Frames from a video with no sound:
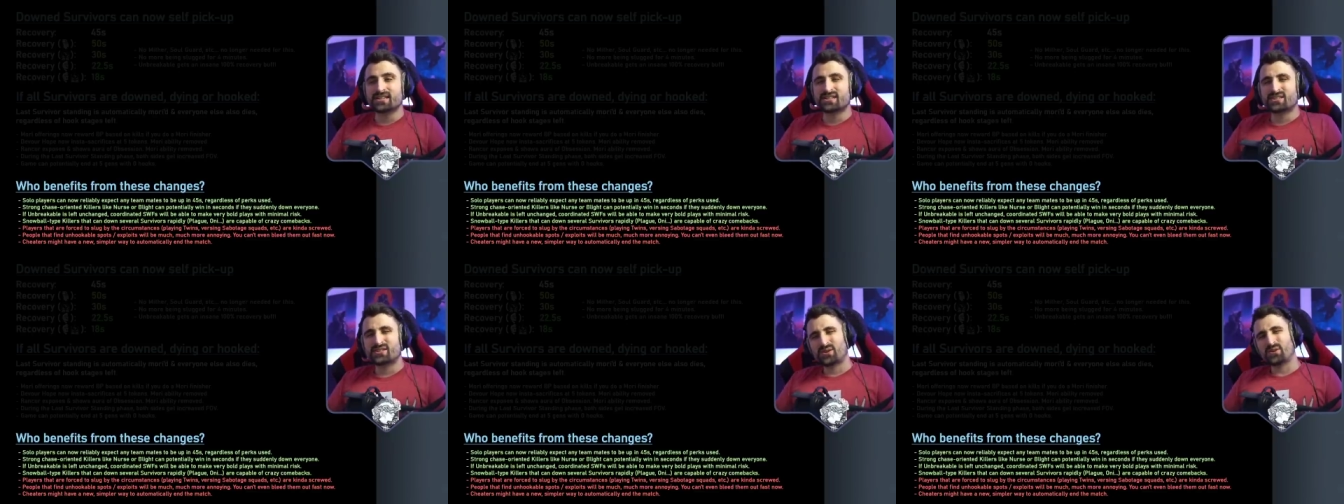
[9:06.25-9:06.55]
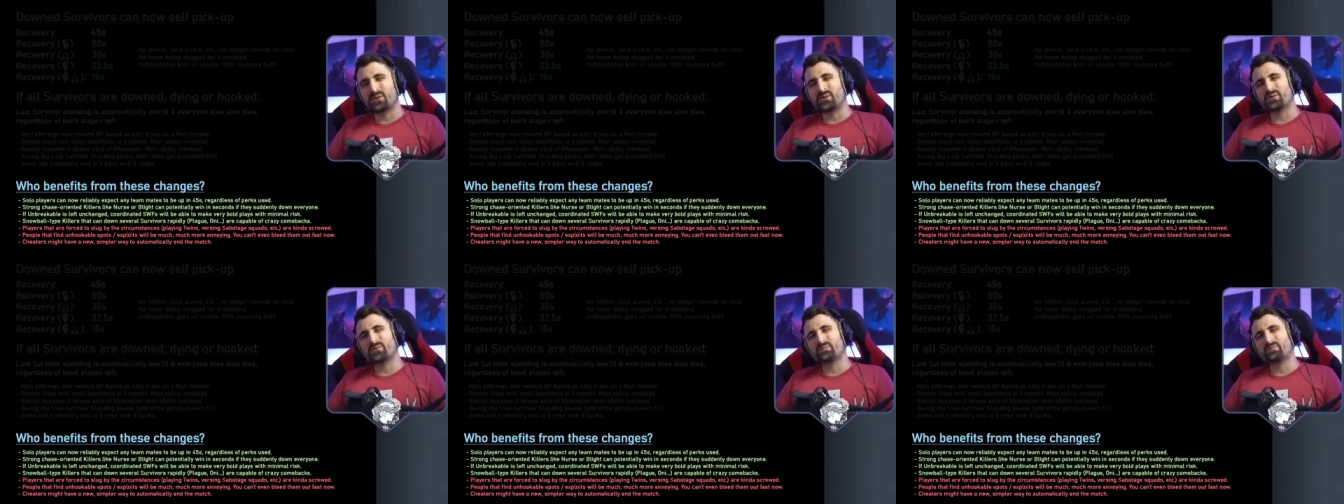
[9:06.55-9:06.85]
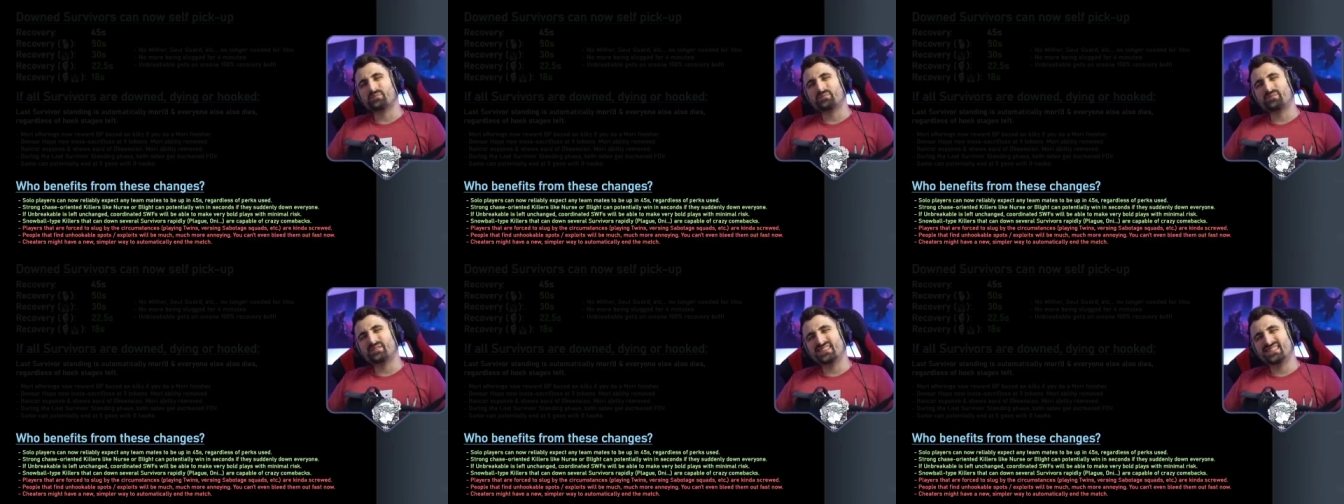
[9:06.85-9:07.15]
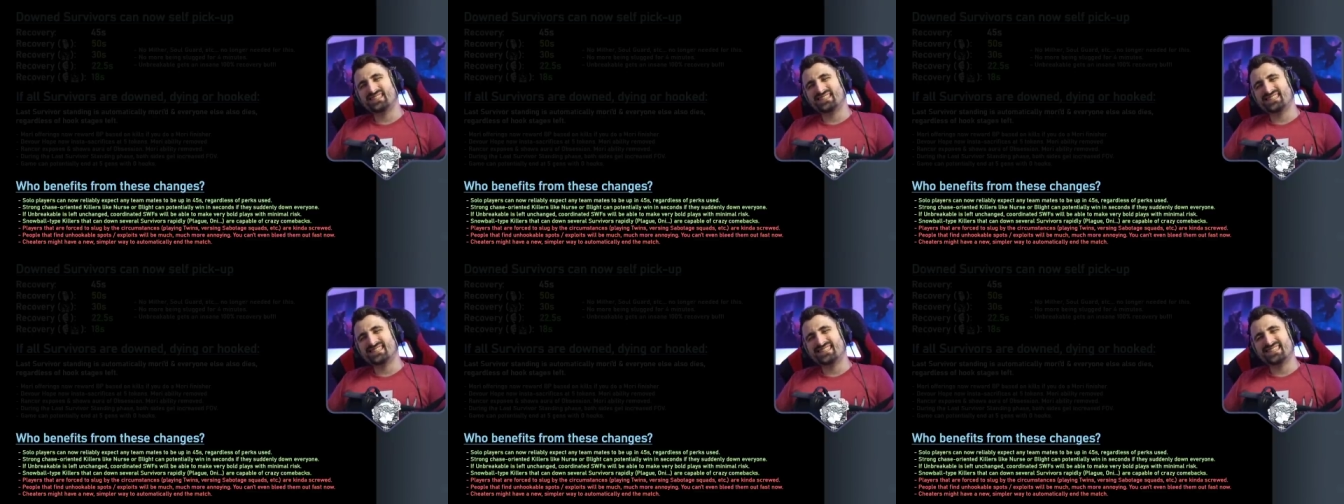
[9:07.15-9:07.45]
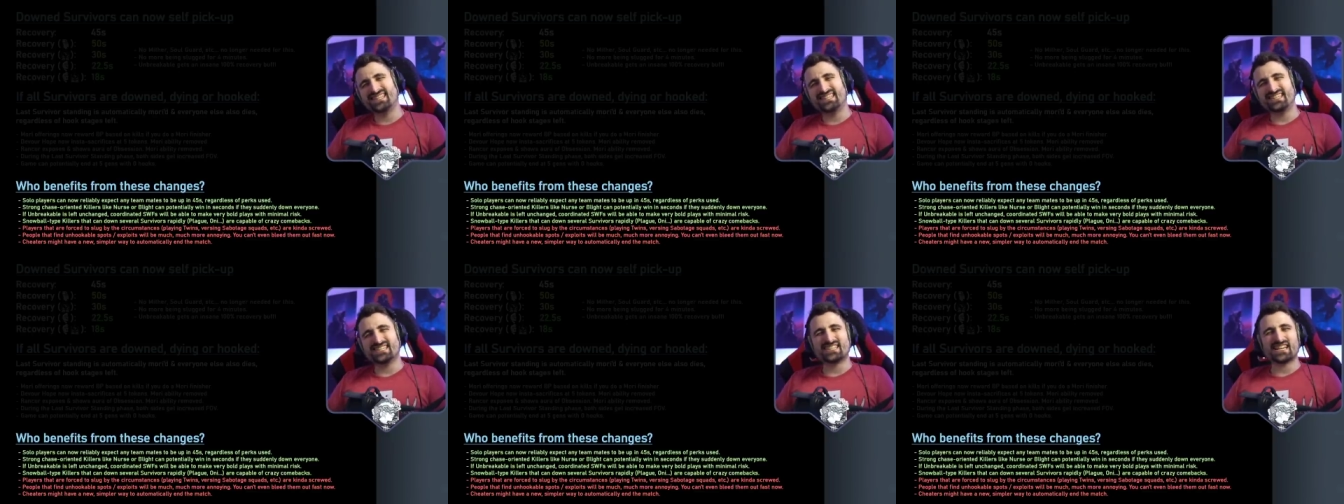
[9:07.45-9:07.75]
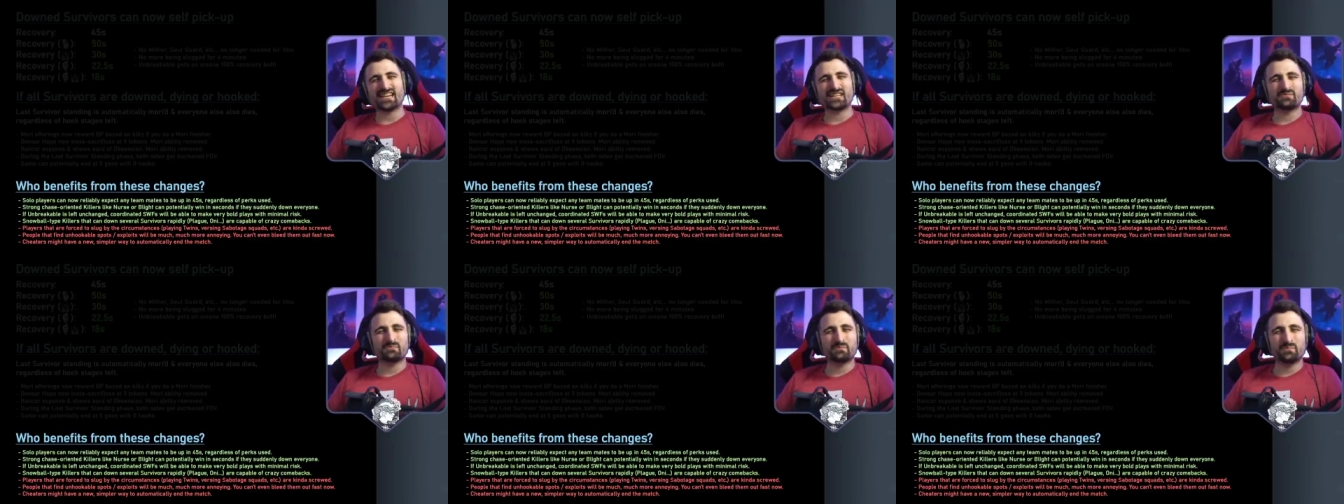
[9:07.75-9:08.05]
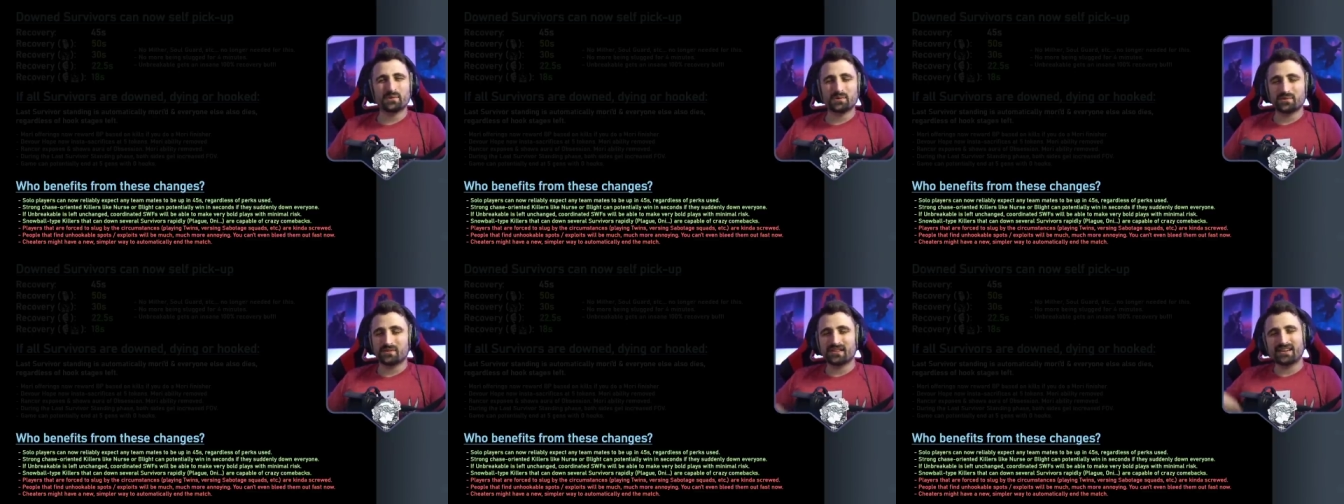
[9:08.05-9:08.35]
So these
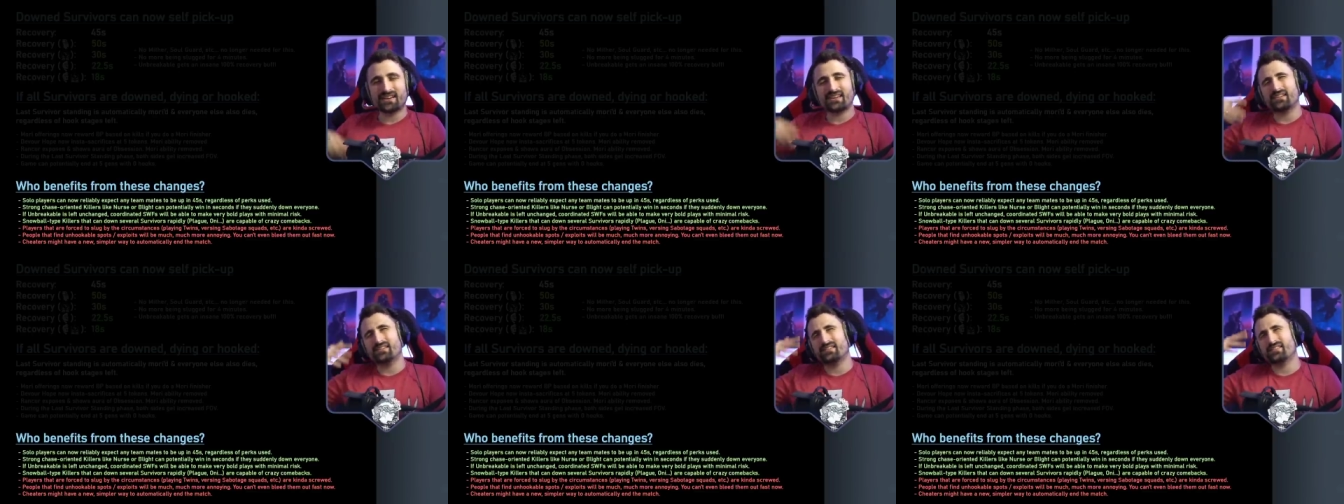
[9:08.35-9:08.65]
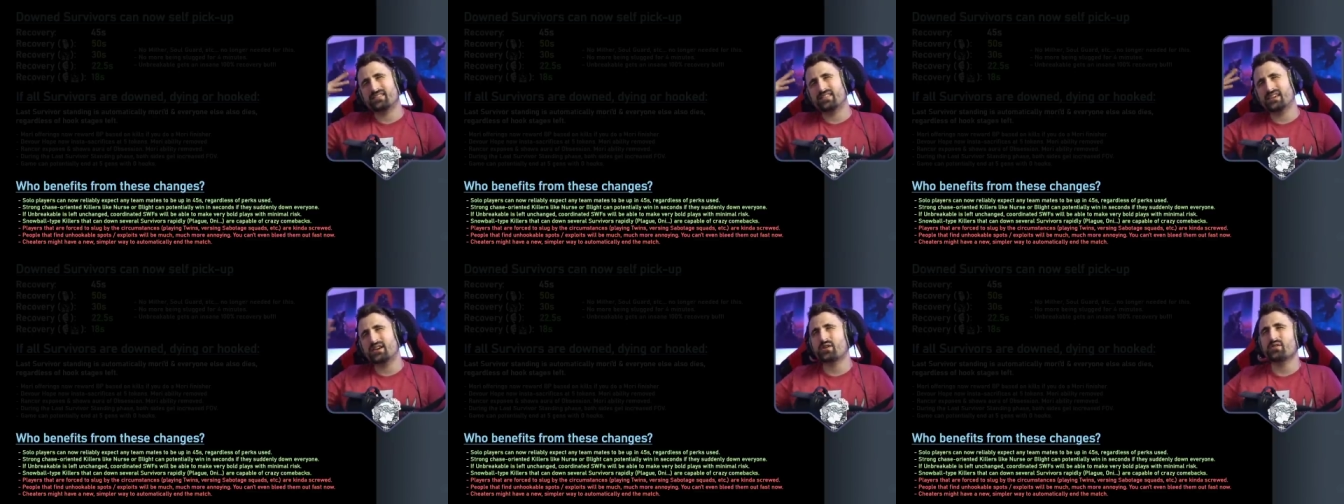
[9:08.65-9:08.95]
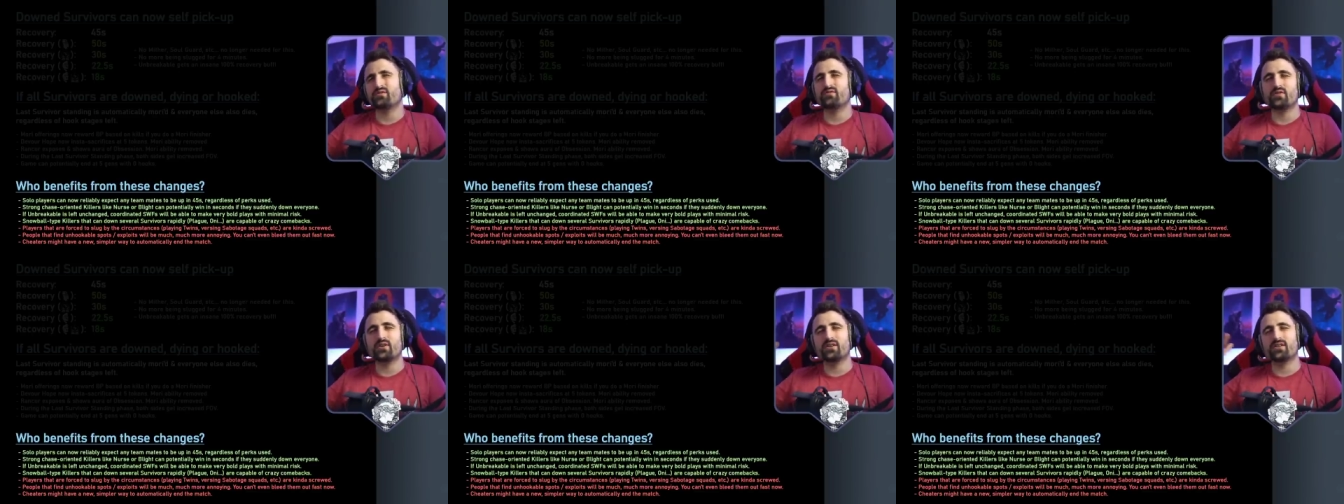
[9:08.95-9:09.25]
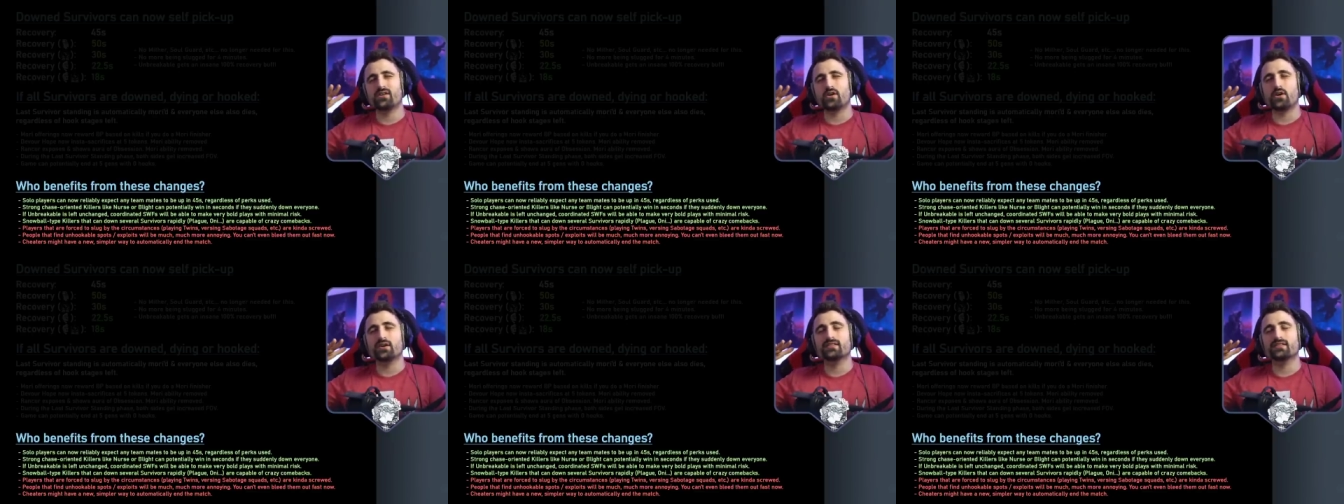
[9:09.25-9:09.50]
exploit like think of uh,